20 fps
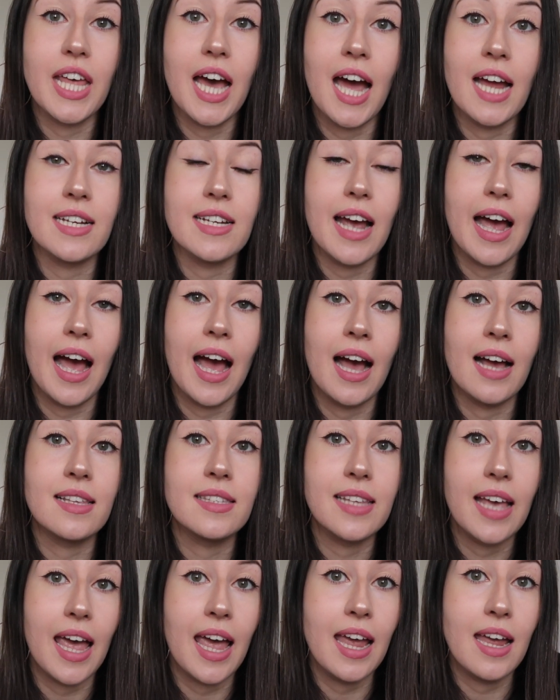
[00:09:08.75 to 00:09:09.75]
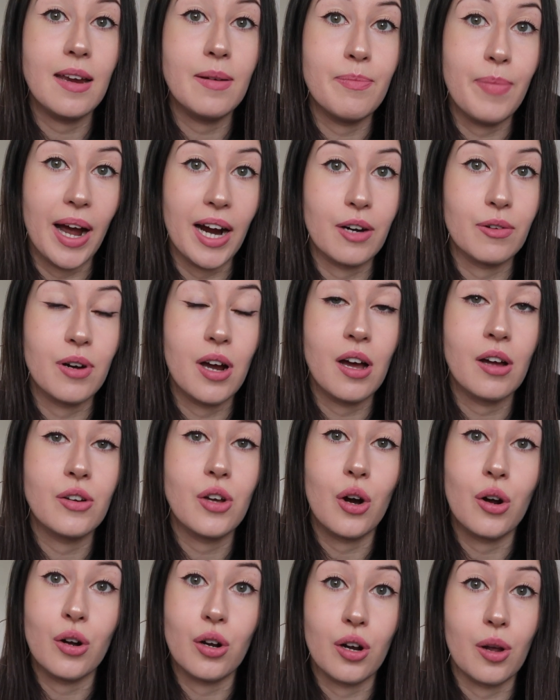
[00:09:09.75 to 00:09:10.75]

that as a background on our